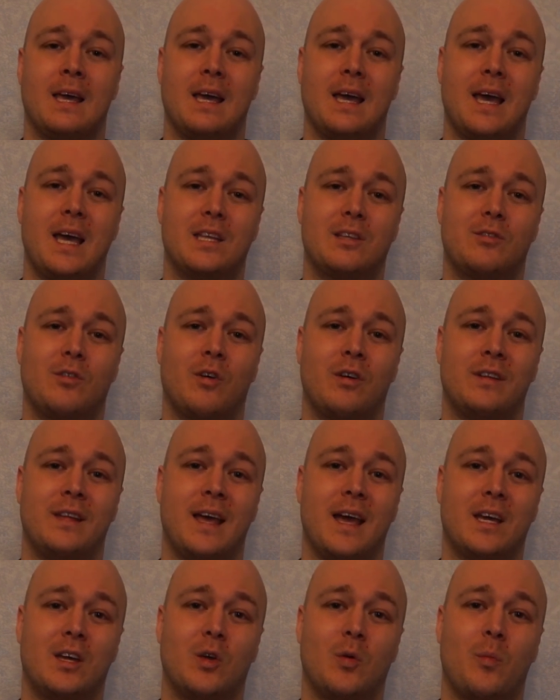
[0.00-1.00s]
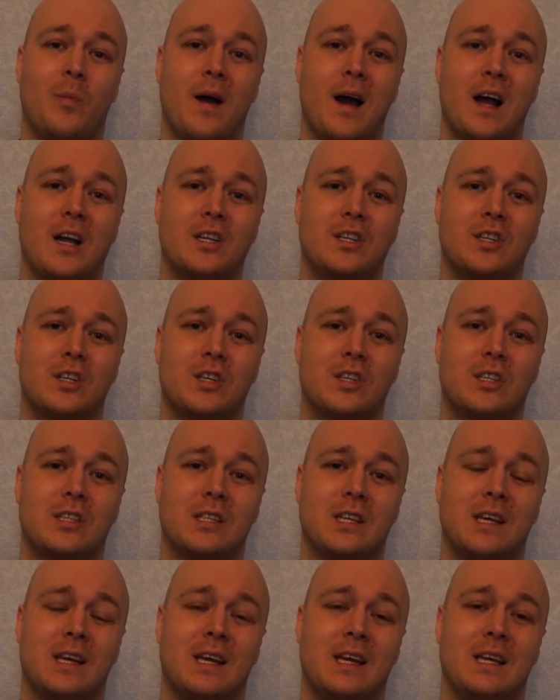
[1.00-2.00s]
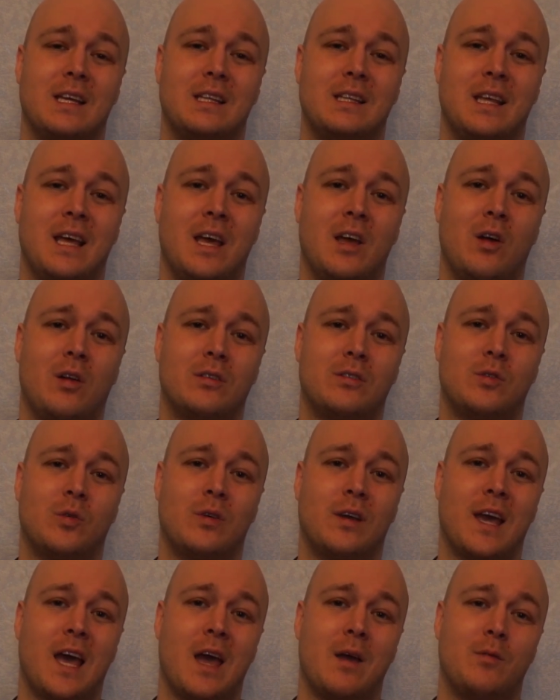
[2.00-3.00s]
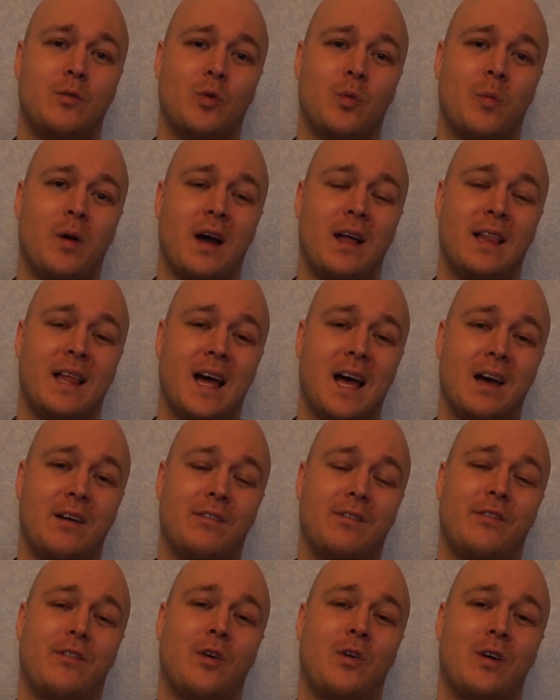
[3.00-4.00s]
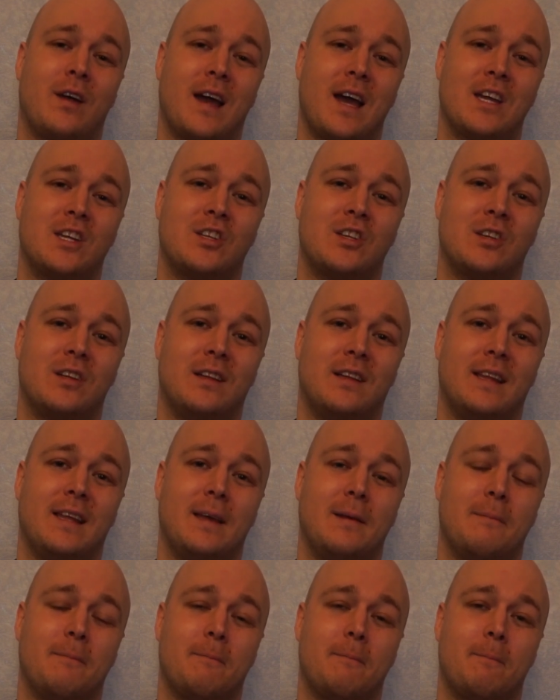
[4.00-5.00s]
As for the acupuncturists, they also came to my life occasionally.